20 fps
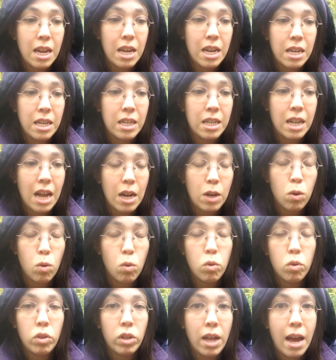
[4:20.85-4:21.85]
is that
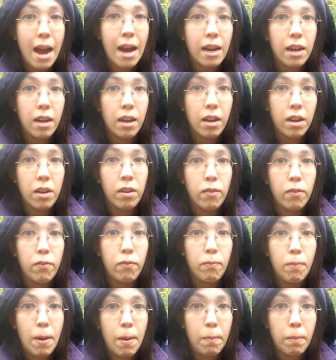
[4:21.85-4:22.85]
total lack of
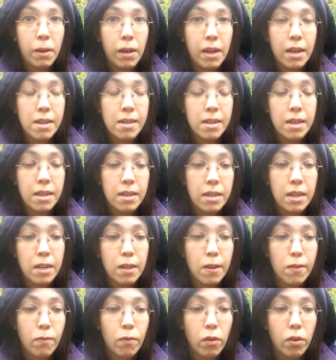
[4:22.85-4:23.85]
public
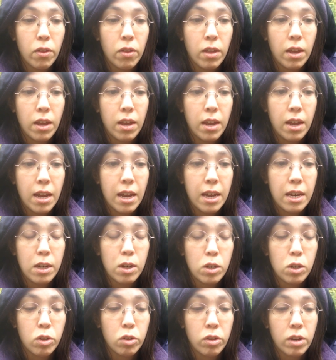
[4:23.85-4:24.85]
assistance for the
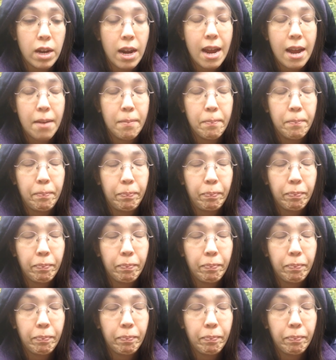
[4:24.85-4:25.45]
industry. And